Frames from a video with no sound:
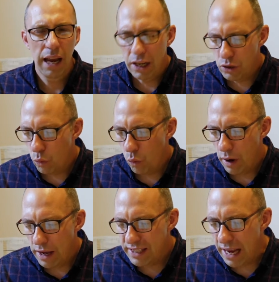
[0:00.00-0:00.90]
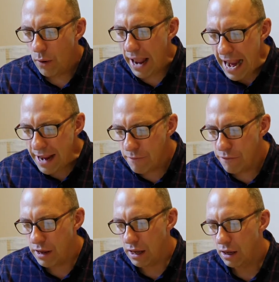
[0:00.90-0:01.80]
It's, it's our
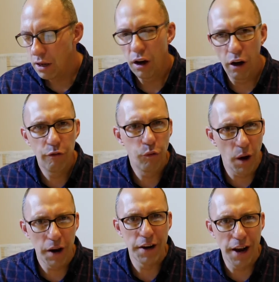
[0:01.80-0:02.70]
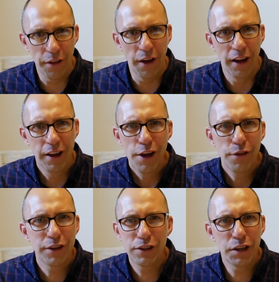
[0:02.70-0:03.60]
envy of one another
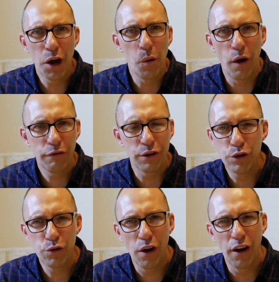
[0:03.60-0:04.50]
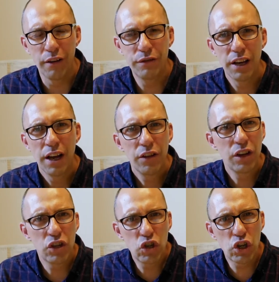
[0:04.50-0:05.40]
that so often drives
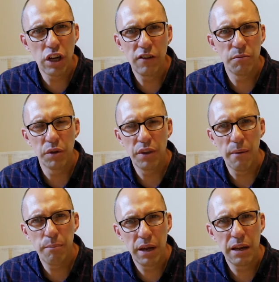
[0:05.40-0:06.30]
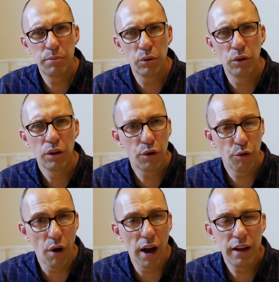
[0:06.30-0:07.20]
the achievement that people
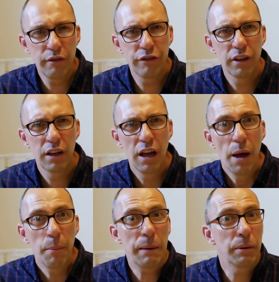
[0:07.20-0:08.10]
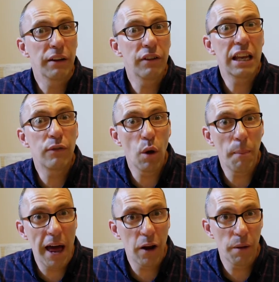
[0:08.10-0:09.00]
crave. People even give you a
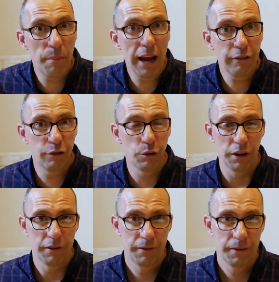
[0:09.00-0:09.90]
pat on the back for it.